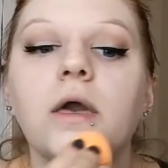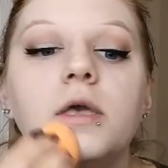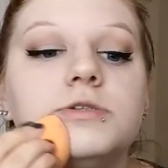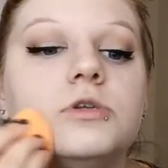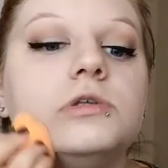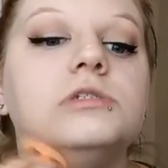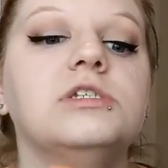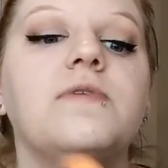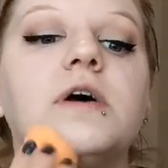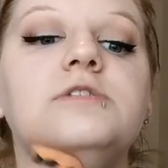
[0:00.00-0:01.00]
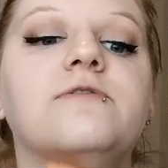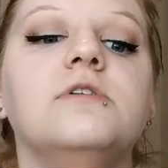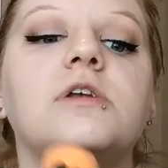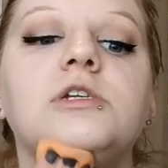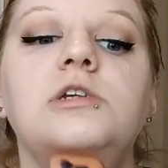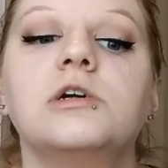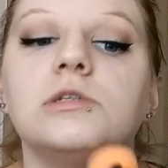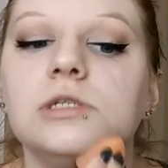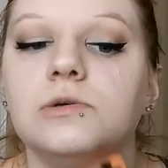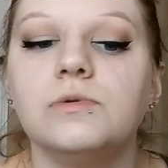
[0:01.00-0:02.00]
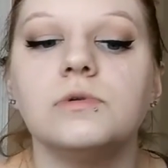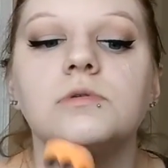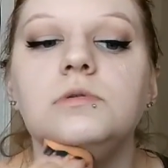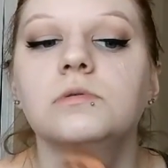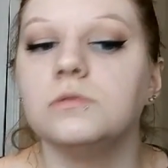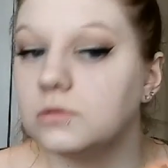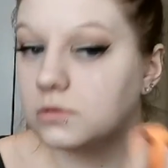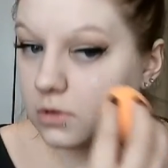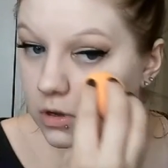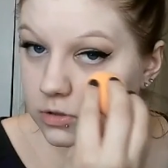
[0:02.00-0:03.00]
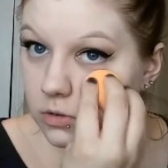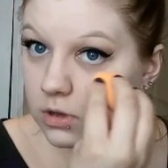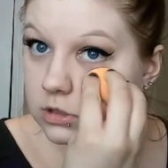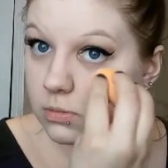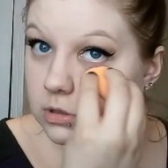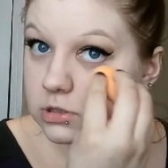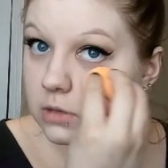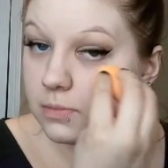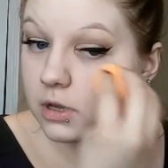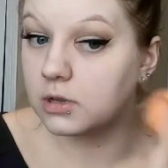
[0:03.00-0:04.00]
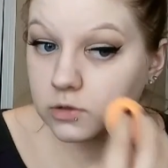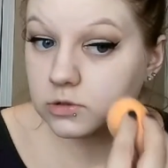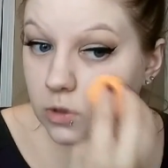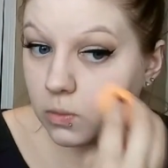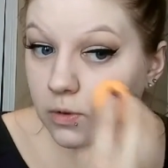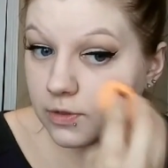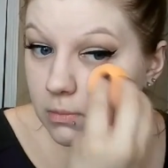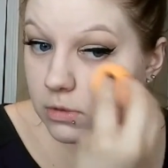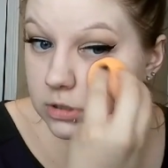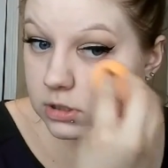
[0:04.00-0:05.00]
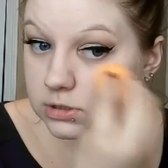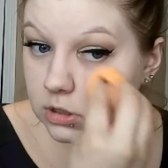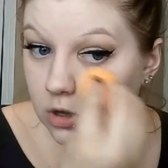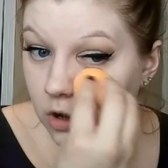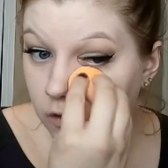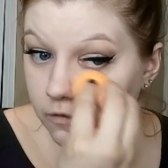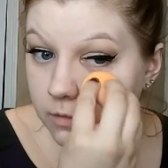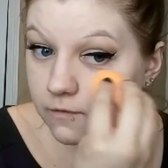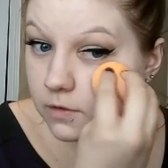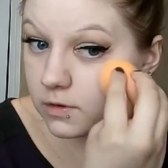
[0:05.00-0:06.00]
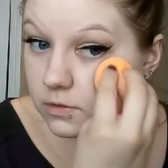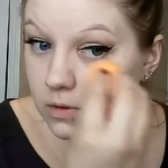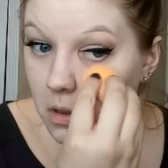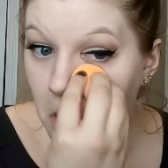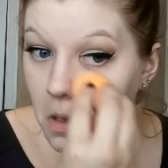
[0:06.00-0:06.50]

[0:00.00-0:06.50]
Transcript: I used to use this as a foundation because it would look so nice on my skin, but I just don't want that much concealer all over my face.